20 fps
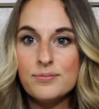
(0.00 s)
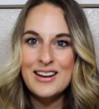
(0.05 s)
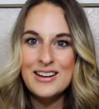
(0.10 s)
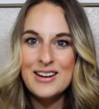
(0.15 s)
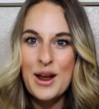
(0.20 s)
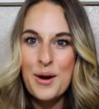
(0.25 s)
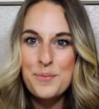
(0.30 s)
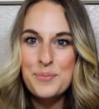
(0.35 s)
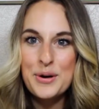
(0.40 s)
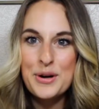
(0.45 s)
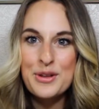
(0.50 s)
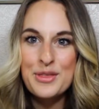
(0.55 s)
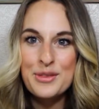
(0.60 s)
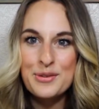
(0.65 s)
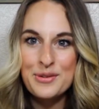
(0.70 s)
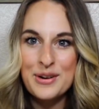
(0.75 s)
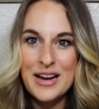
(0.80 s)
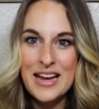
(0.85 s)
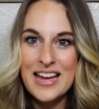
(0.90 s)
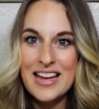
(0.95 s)
Number
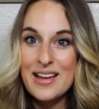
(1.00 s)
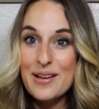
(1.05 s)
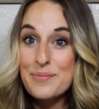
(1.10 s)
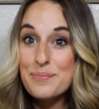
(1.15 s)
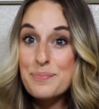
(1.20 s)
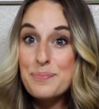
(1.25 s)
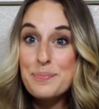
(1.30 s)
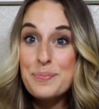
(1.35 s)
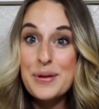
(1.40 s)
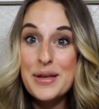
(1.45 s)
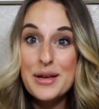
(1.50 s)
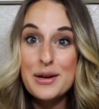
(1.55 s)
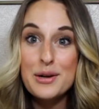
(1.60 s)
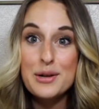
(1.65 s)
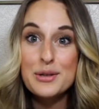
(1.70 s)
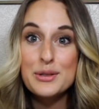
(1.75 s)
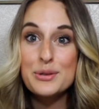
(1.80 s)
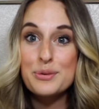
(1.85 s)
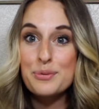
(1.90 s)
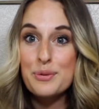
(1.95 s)
3,
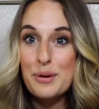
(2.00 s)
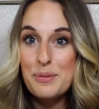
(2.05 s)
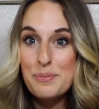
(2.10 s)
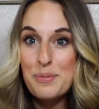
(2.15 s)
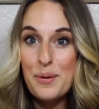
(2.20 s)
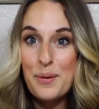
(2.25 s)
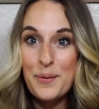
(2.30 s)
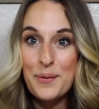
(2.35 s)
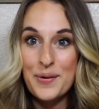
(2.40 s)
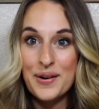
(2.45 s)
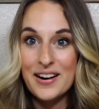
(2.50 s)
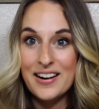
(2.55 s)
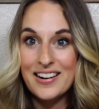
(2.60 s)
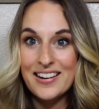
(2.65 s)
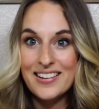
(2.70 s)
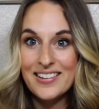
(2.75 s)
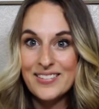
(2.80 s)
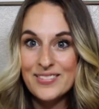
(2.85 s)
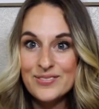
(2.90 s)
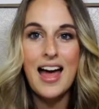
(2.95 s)
build
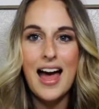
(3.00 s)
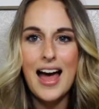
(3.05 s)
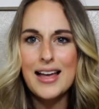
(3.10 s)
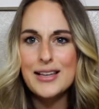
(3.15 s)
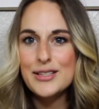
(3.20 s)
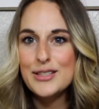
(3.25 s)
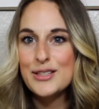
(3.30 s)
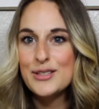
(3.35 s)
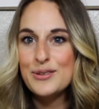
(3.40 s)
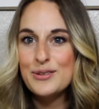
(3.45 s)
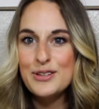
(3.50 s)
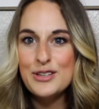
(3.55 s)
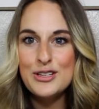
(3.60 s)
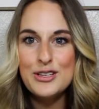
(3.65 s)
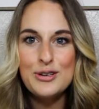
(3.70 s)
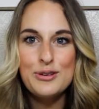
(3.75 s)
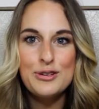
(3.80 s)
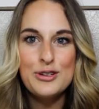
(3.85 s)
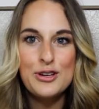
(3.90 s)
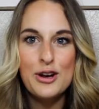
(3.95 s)
rapport. As soon as
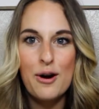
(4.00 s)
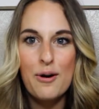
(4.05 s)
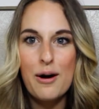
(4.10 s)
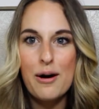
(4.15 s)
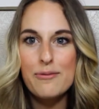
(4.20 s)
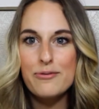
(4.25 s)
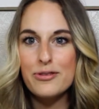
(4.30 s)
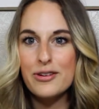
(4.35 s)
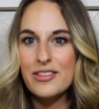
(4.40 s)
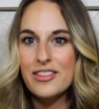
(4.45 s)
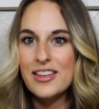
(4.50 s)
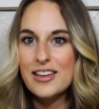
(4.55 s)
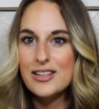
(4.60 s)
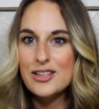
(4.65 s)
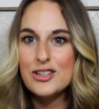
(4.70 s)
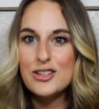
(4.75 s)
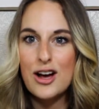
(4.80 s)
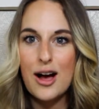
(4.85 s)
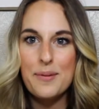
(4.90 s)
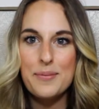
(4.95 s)
you show up for
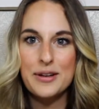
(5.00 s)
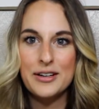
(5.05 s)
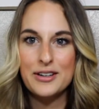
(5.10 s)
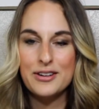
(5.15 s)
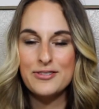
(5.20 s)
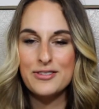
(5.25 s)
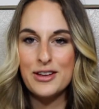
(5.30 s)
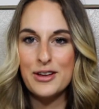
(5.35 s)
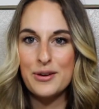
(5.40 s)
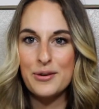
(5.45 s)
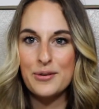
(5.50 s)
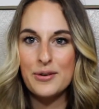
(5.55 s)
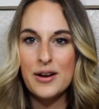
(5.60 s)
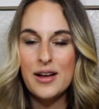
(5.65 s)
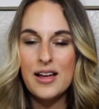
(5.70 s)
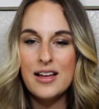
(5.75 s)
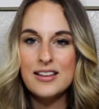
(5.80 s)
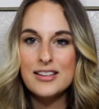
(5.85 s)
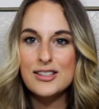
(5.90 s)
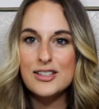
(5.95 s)
this job interview,
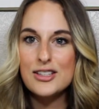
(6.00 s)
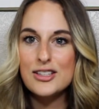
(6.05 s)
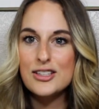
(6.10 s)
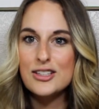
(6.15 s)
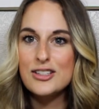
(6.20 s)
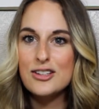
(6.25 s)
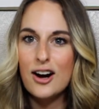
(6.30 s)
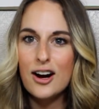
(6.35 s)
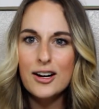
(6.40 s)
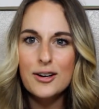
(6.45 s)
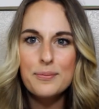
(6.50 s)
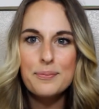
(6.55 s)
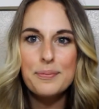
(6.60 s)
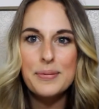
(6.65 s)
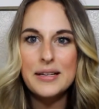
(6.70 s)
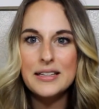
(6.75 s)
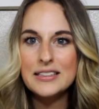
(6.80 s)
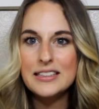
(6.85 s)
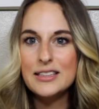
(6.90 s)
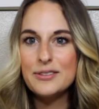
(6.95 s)
start
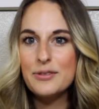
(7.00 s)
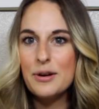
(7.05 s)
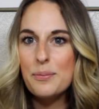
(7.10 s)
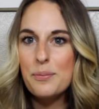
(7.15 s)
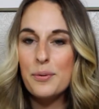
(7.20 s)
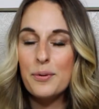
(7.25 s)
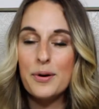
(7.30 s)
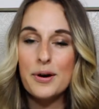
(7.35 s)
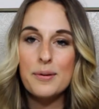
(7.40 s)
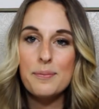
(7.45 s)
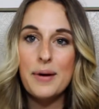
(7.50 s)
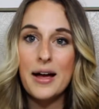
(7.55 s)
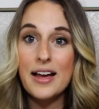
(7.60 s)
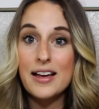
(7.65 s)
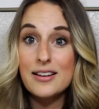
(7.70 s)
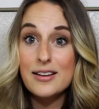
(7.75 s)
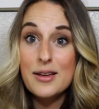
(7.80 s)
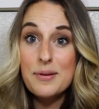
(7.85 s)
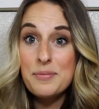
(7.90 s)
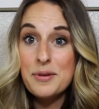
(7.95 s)
building rapport by
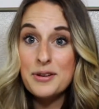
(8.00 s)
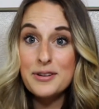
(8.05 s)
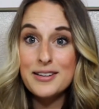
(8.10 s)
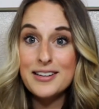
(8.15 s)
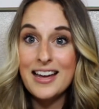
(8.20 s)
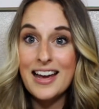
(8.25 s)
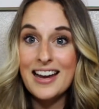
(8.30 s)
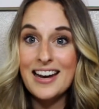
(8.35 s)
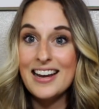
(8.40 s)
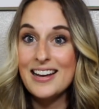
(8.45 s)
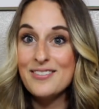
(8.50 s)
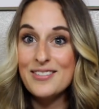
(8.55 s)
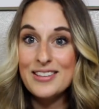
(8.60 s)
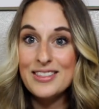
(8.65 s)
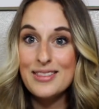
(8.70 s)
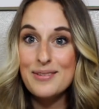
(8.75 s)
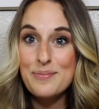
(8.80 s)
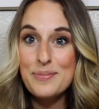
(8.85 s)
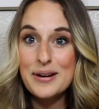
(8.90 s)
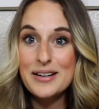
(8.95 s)
communicating
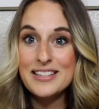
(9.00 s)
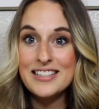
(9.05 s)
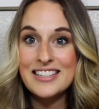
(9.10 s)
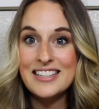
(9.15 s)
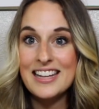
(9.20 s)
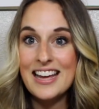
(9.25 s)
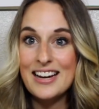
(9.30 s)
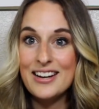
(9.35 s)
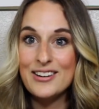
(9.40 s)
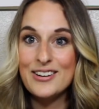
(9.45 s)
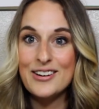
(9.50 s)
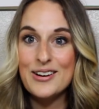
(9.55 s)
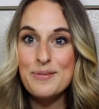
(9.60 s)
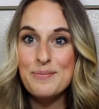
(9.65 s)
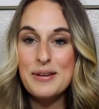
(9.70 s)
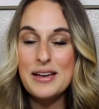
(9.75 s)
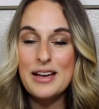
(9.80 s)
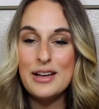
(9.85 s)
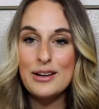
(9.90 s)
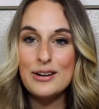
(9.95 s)
with the person that you're going to
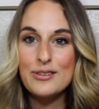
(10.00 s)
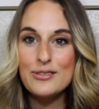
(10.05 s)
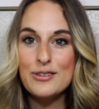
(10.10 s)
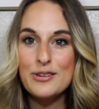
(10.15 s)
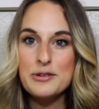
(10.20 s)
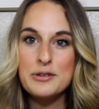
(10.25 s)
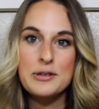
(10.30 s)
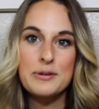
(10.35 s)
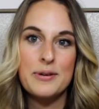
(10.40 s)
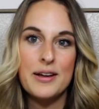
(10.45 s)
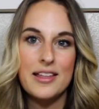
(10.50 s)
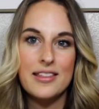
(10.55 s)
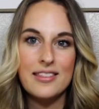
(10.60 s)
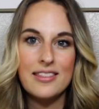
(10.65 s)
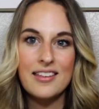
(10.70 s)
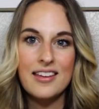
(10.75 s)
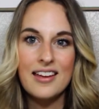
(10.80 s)
be interviewing with.